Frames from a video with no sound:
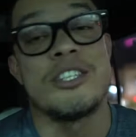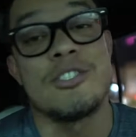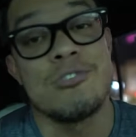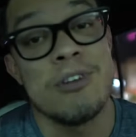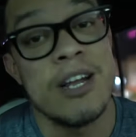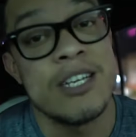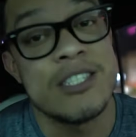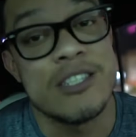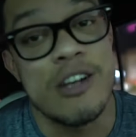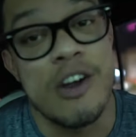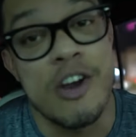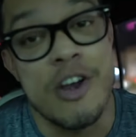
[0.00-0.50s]

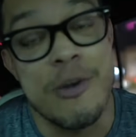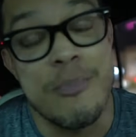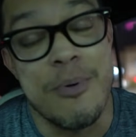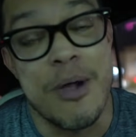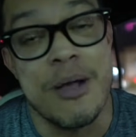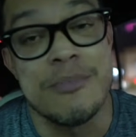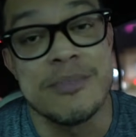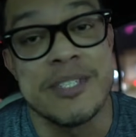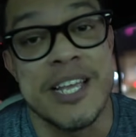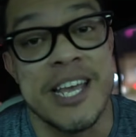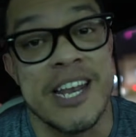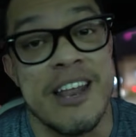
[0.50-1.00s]
stress, all your
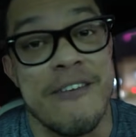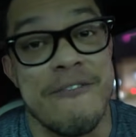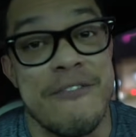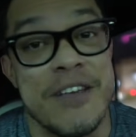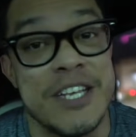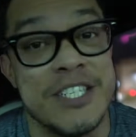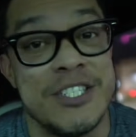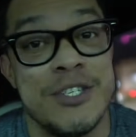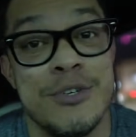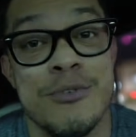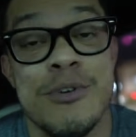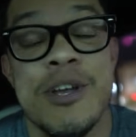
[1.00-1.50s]
problems cannot
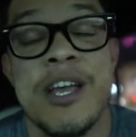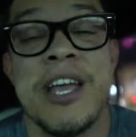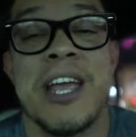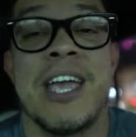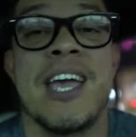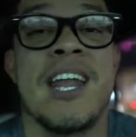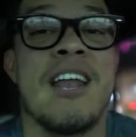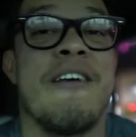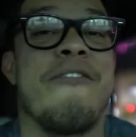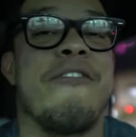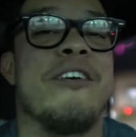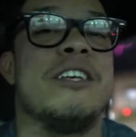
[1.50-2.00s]
phase you,
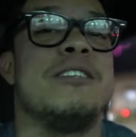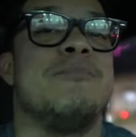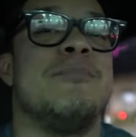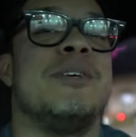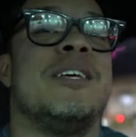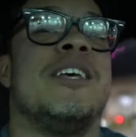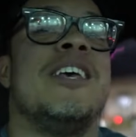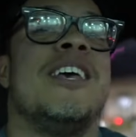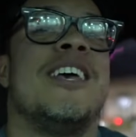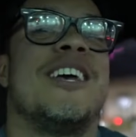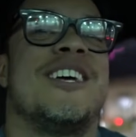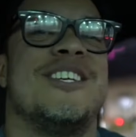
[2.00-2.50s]
cannot phase
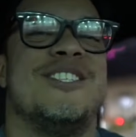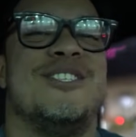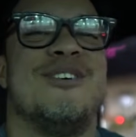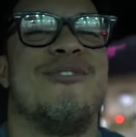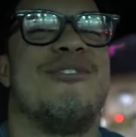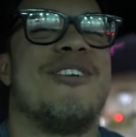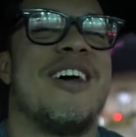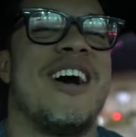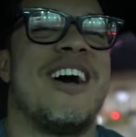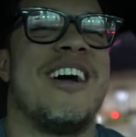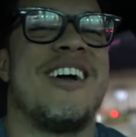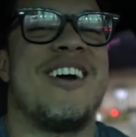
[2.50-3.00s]
me, because you
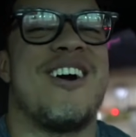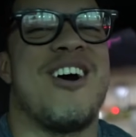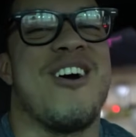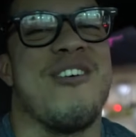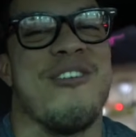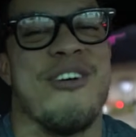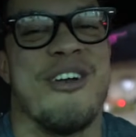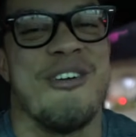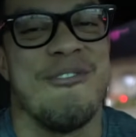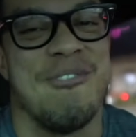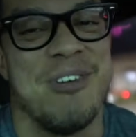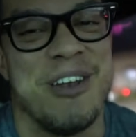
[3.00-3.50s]
and I are
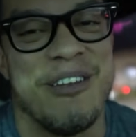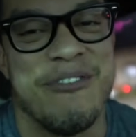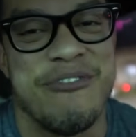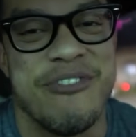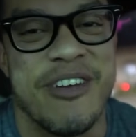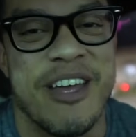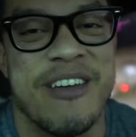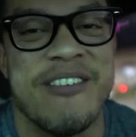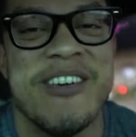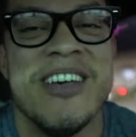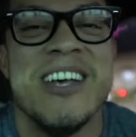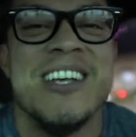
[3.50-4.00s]
already winning,
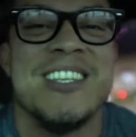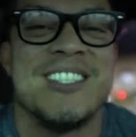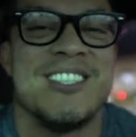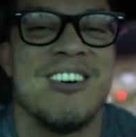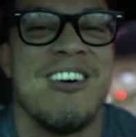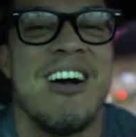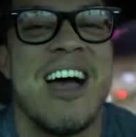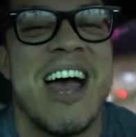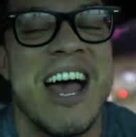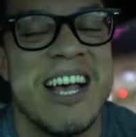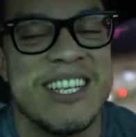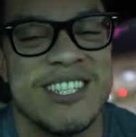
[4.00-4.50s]
fam.
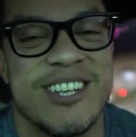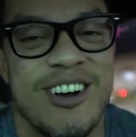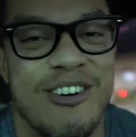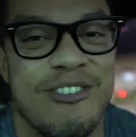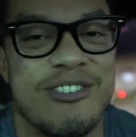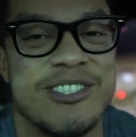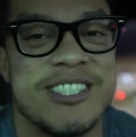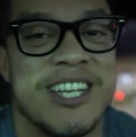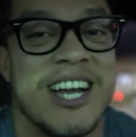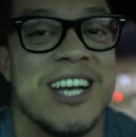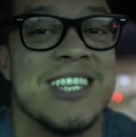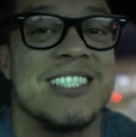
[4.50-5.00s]
So as
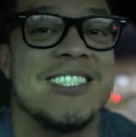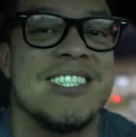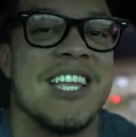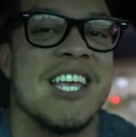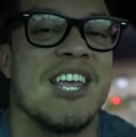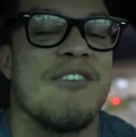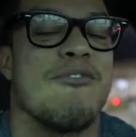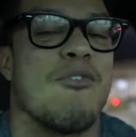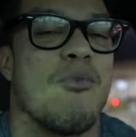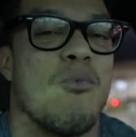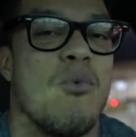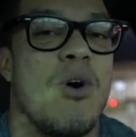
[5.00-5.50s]
always, guys,
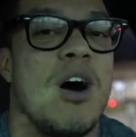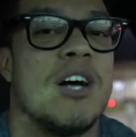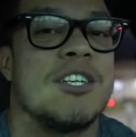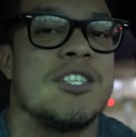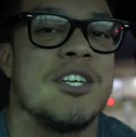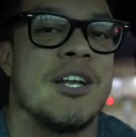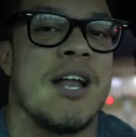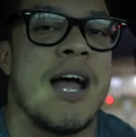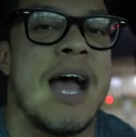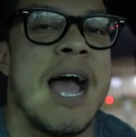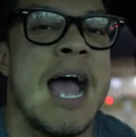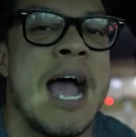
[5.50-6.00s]
thank you for
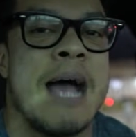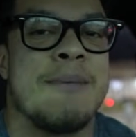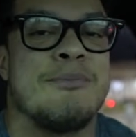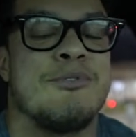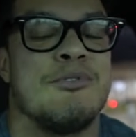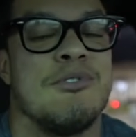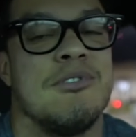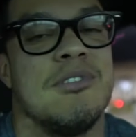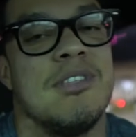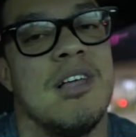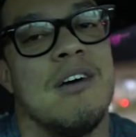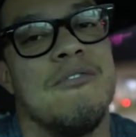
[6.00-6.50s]
watching. I
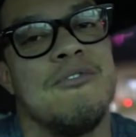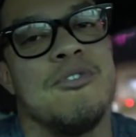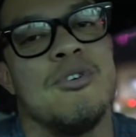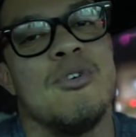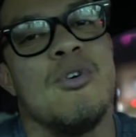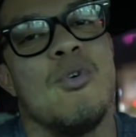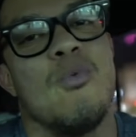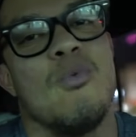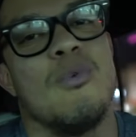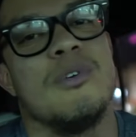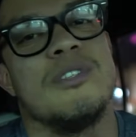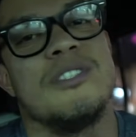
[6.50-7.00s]
absolutely love you.
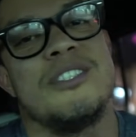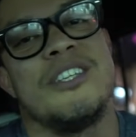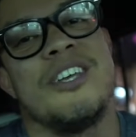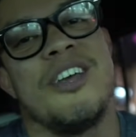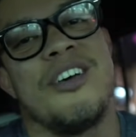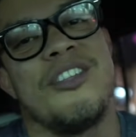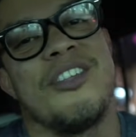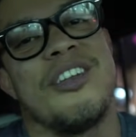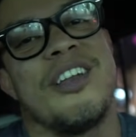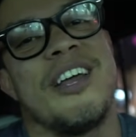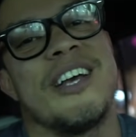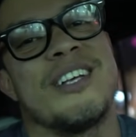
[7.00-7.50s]
We'll see
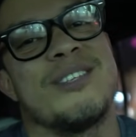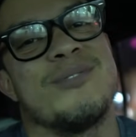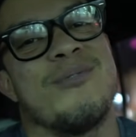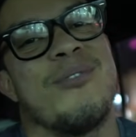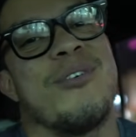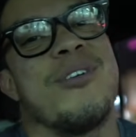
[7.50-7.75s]
you on the next